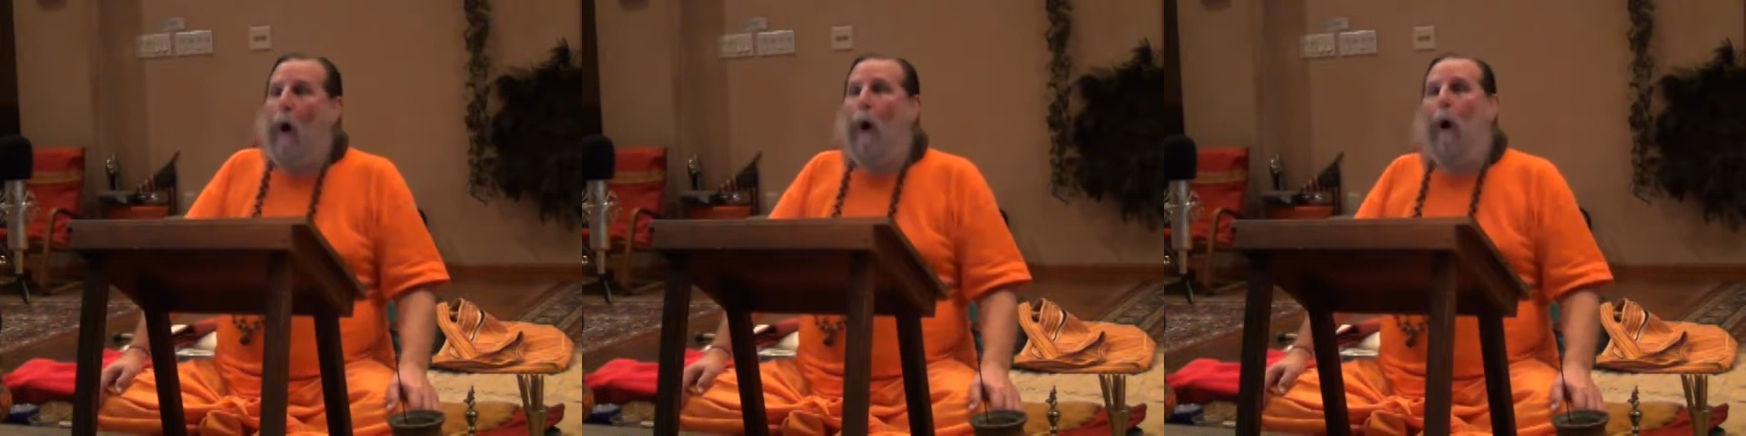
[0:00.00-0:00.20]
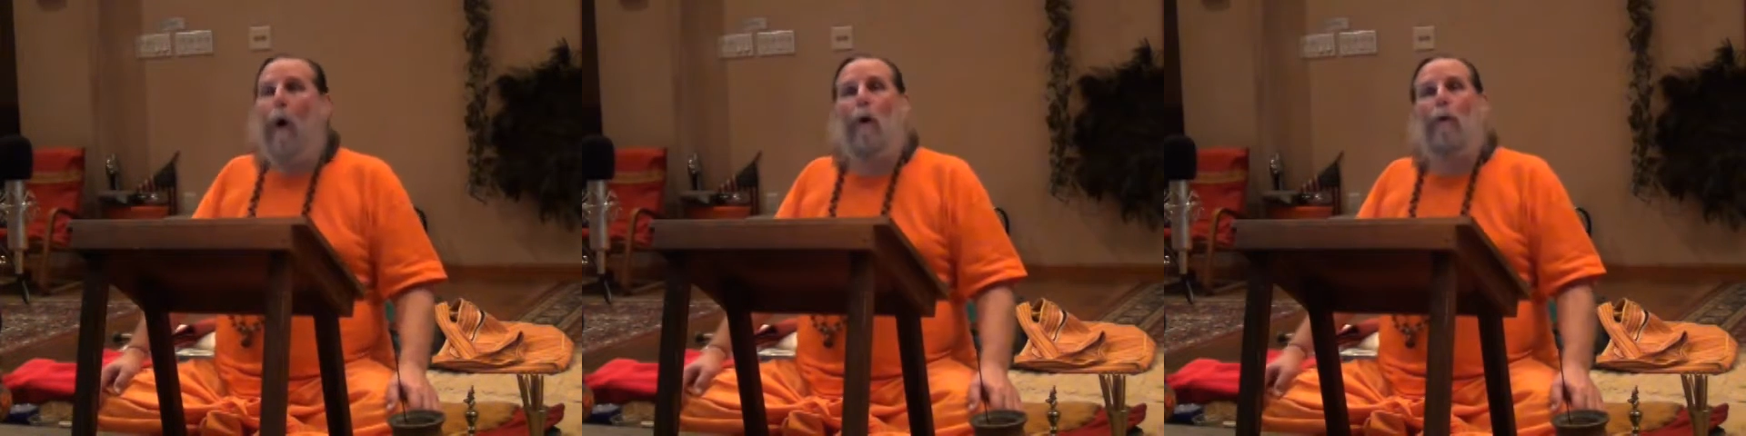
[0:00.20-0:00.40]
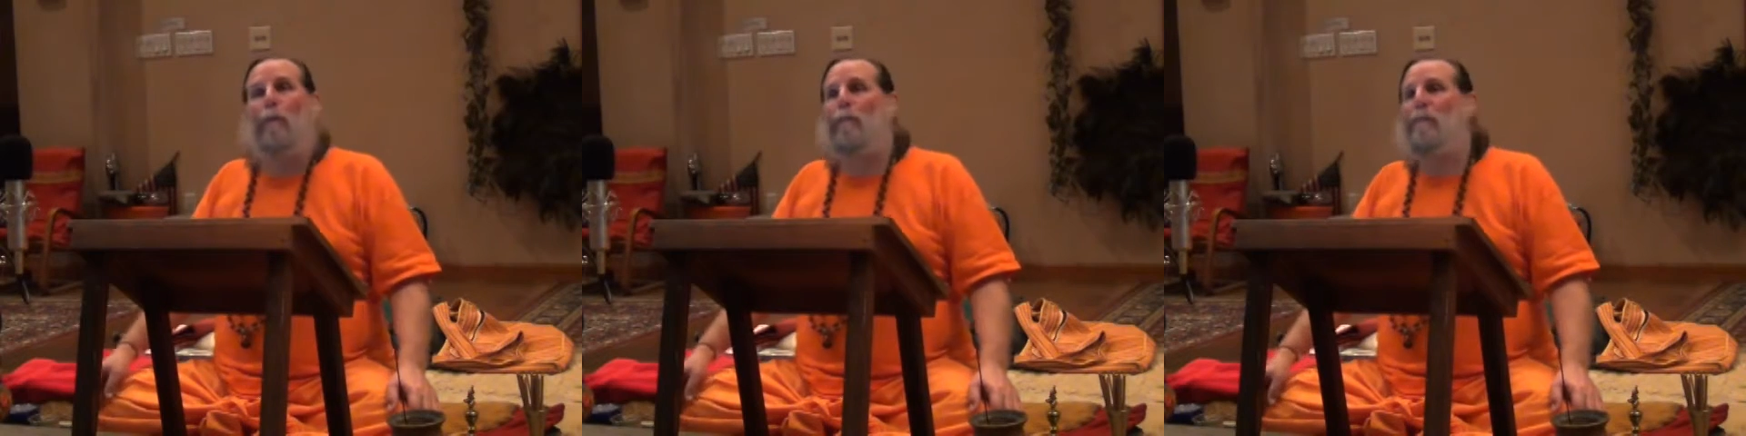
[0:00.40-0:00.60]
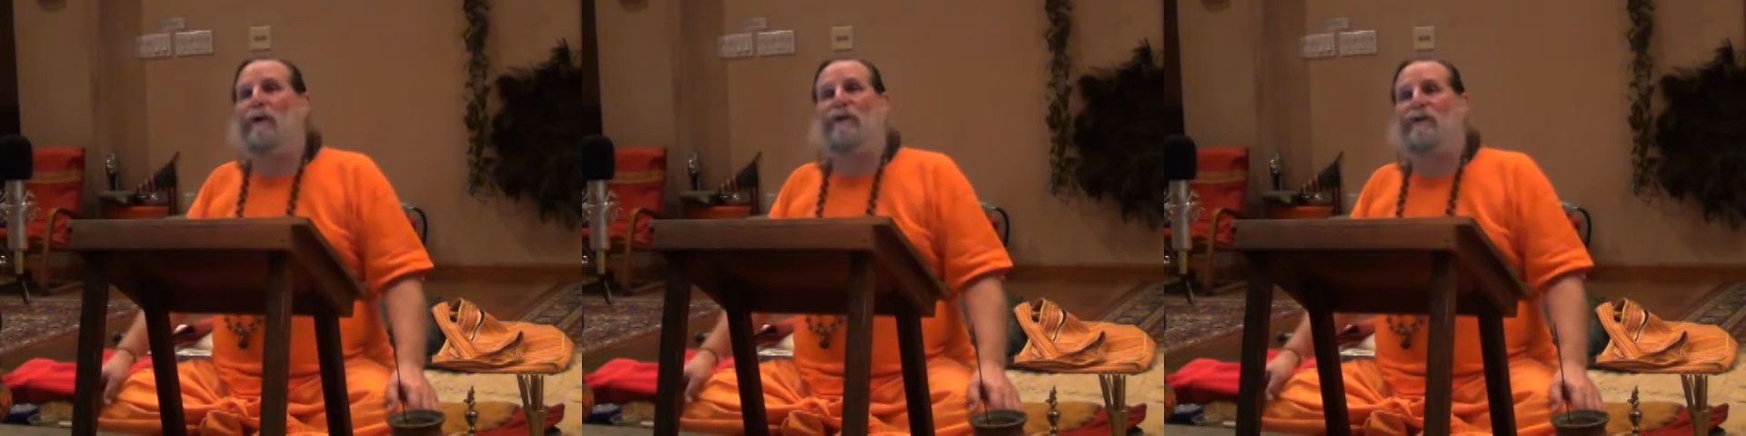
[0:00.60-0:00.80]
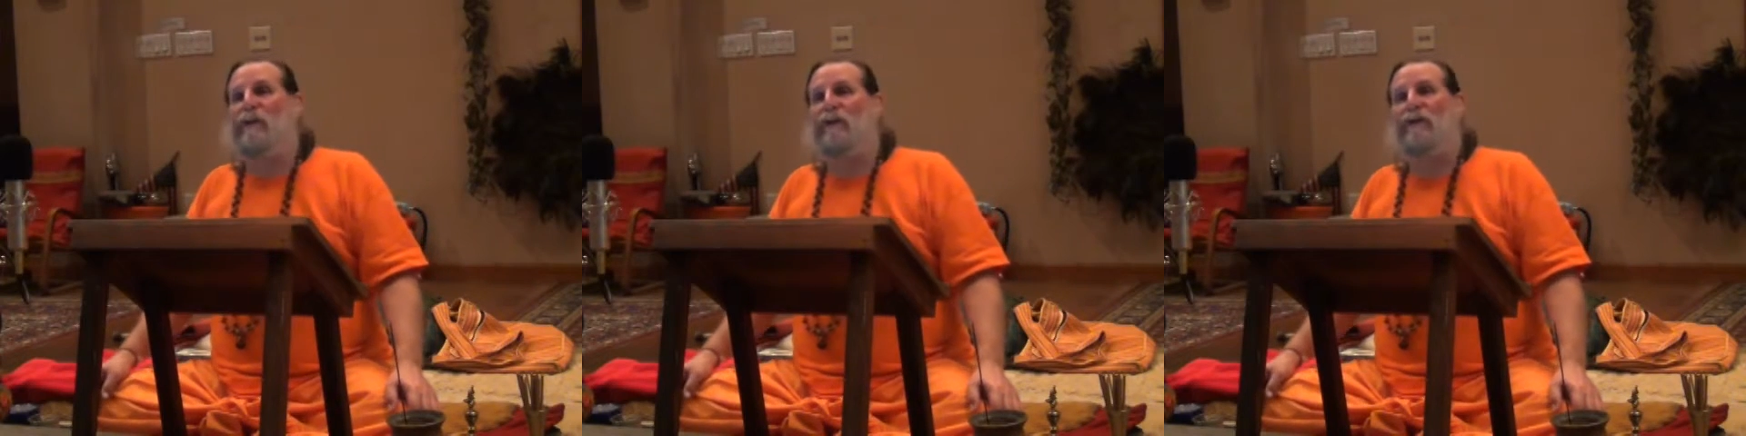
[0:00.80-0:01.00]
Oh,
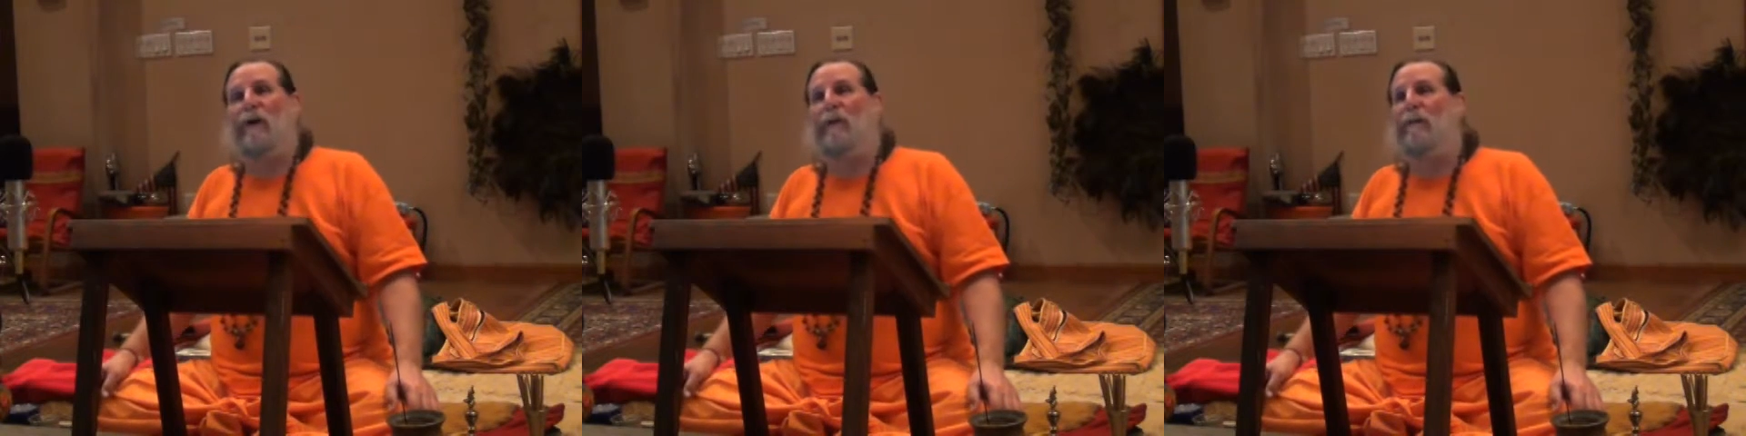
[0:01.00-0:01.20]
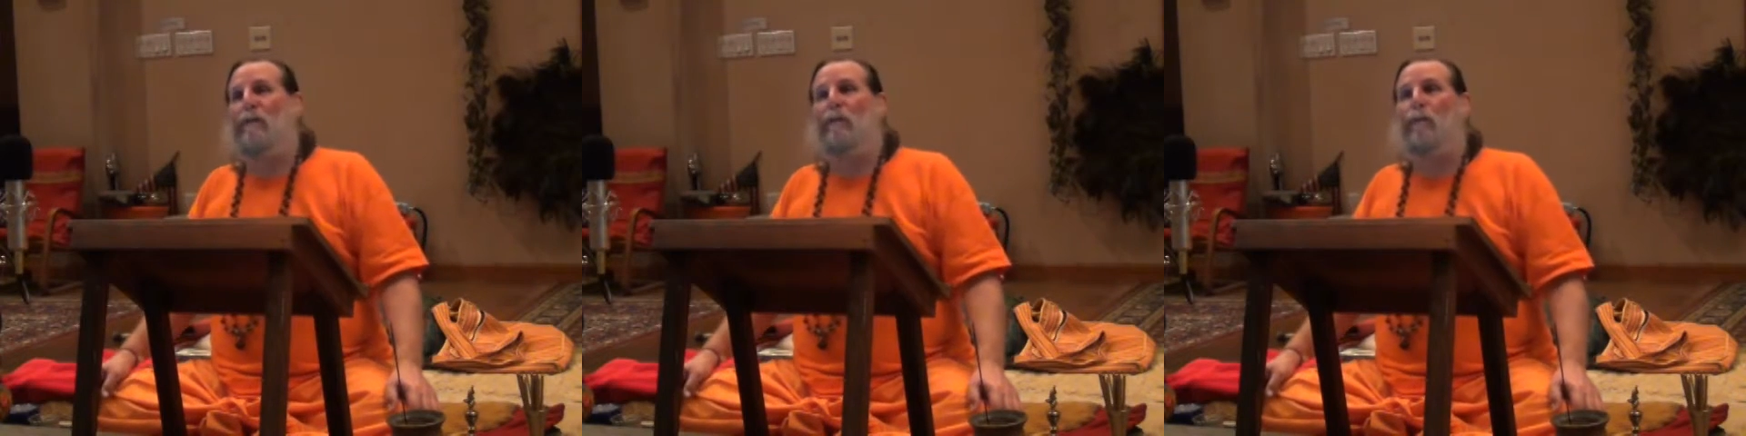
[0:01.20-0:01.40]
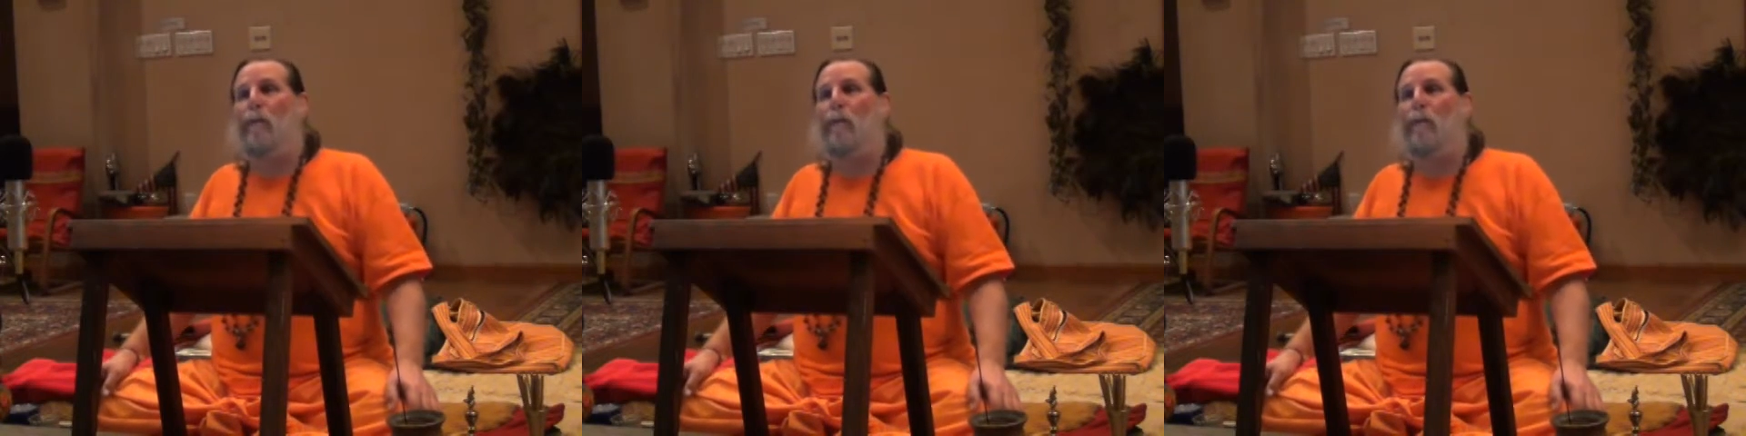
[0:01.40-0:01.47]
Bishop, the